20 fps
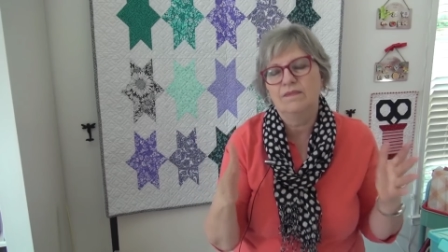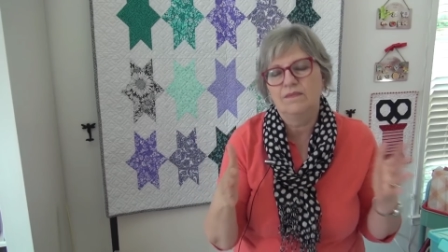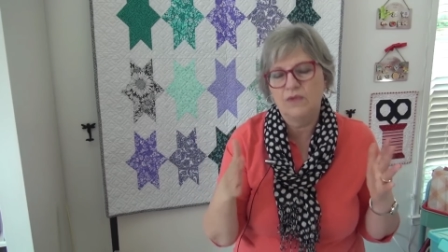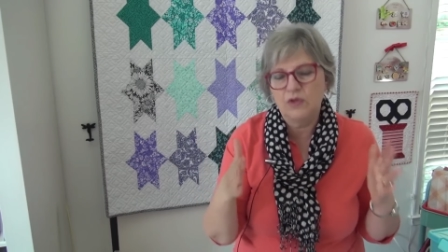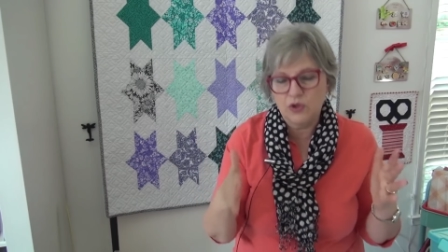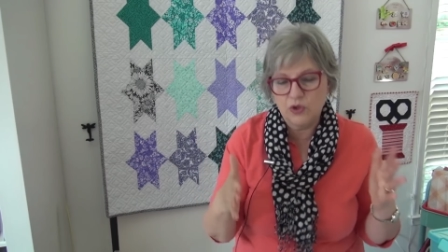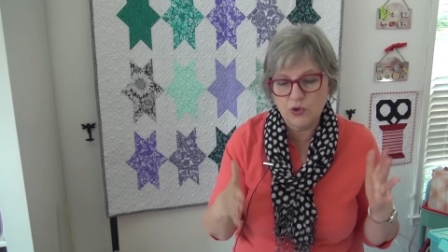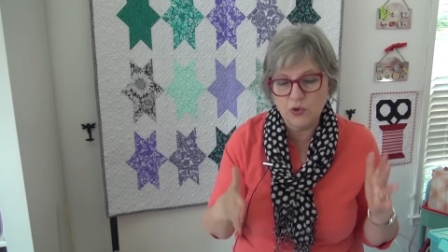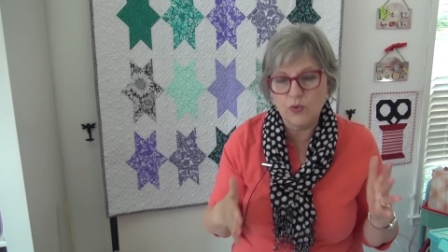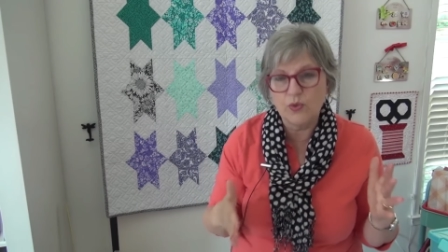
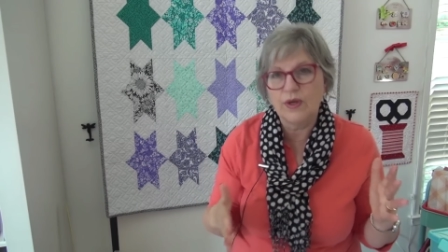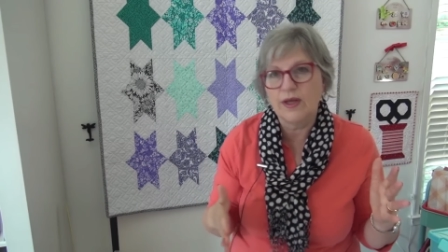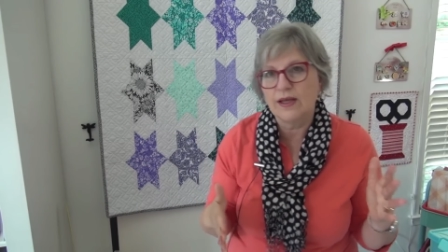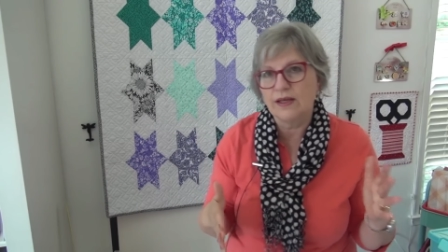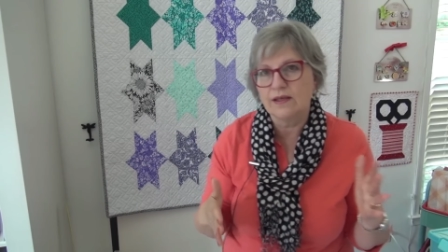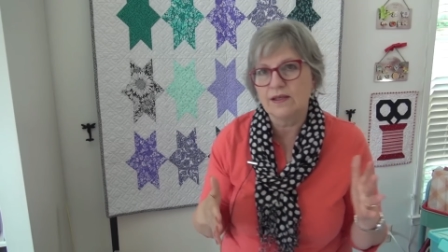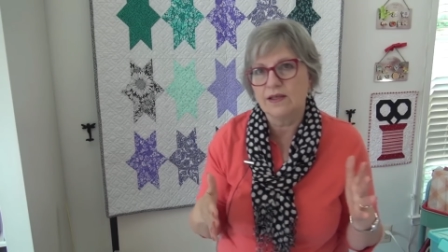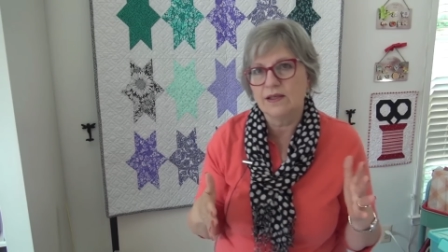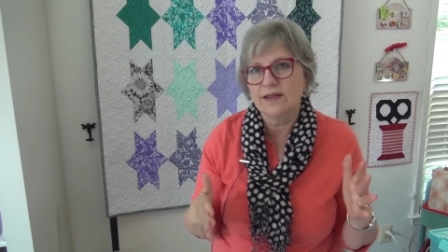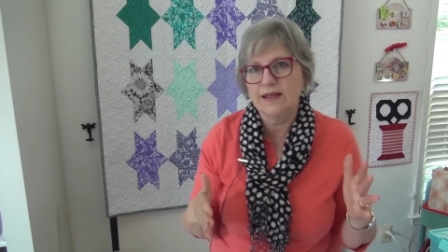
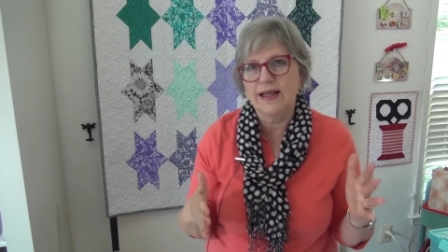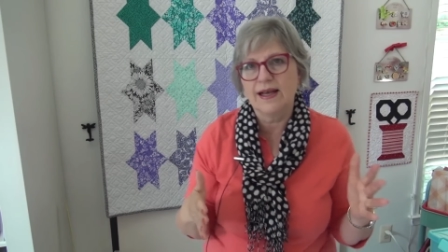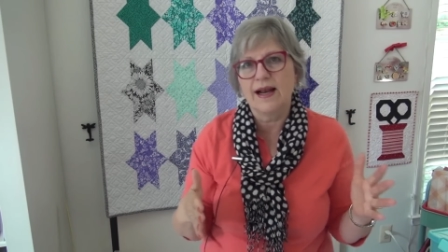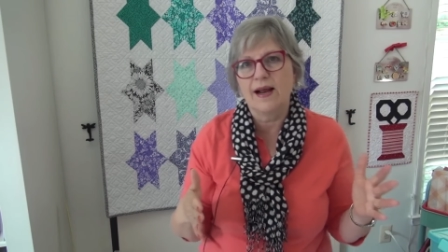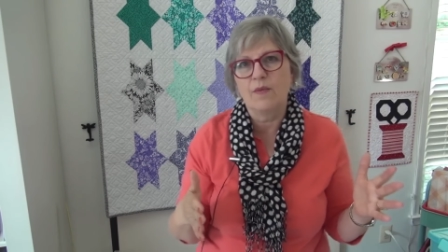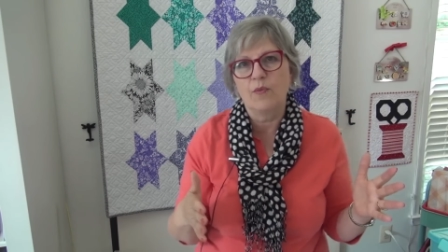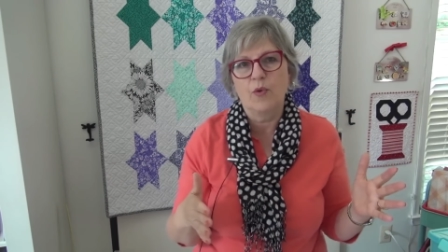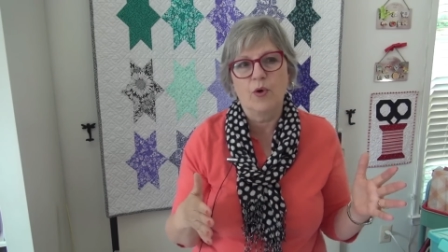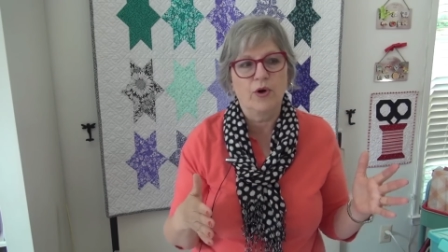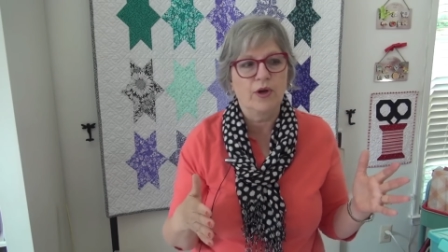unit that
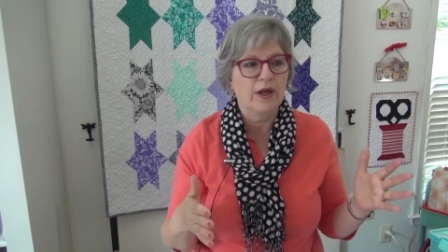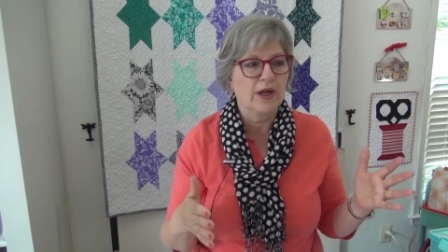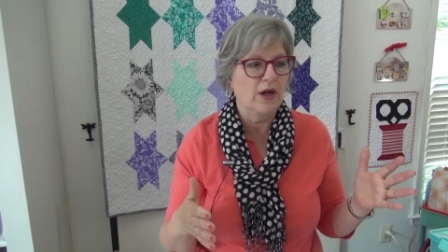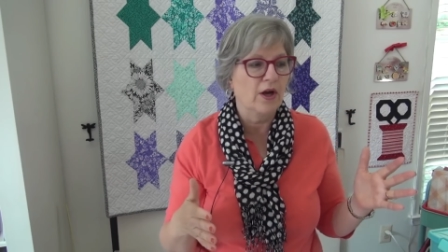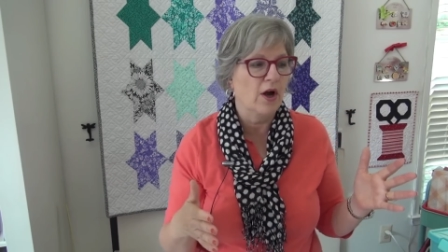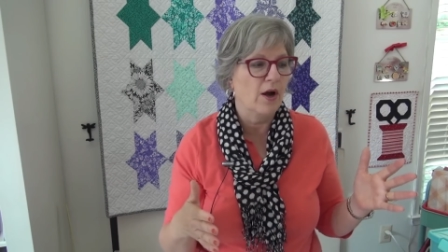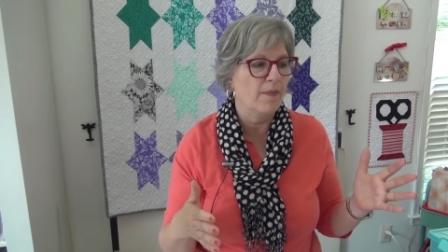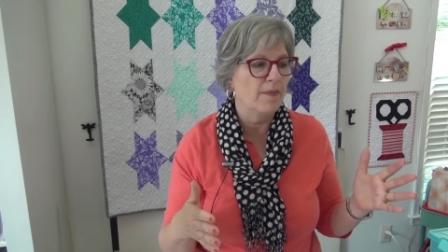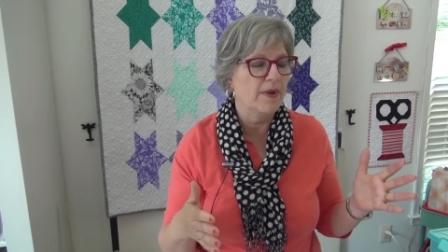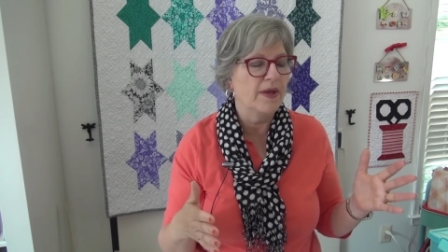I'm working
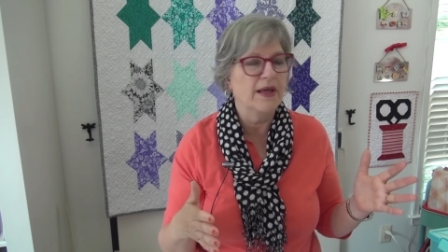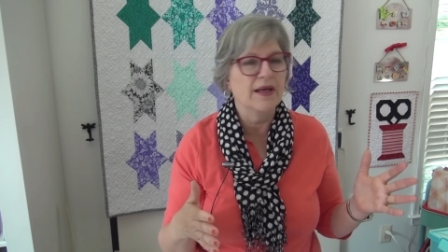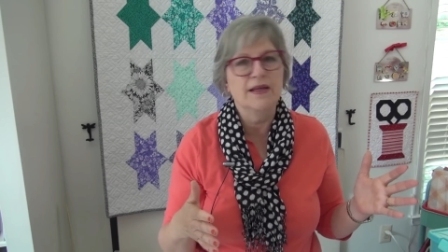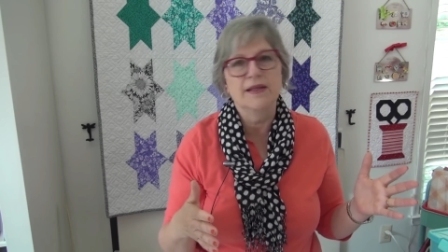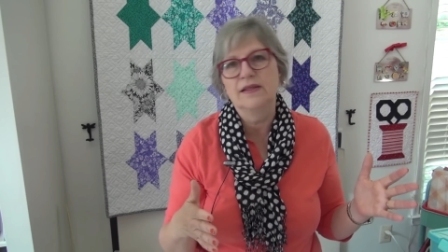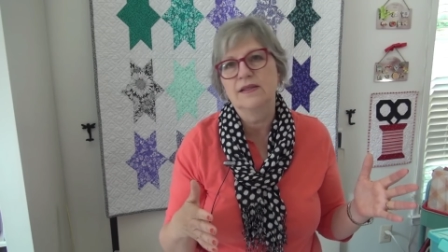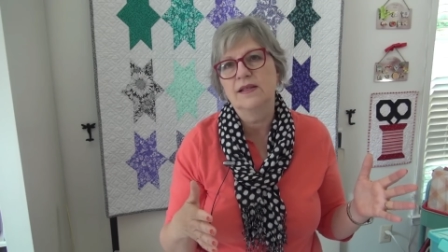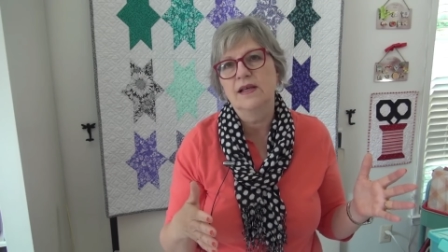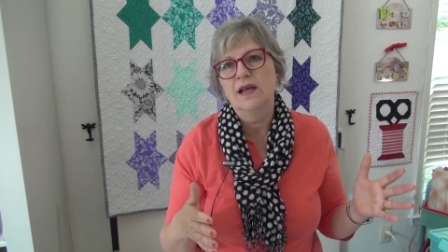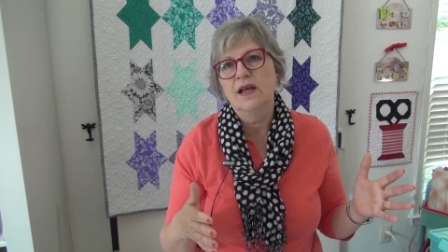on
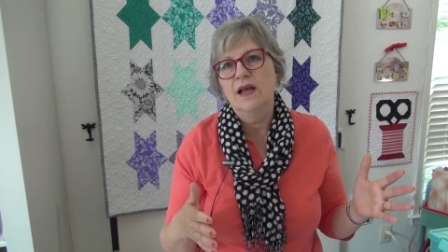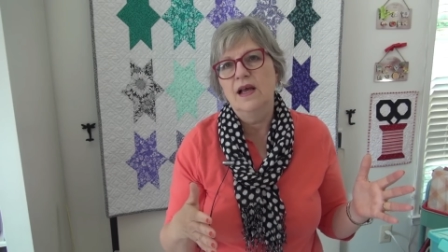because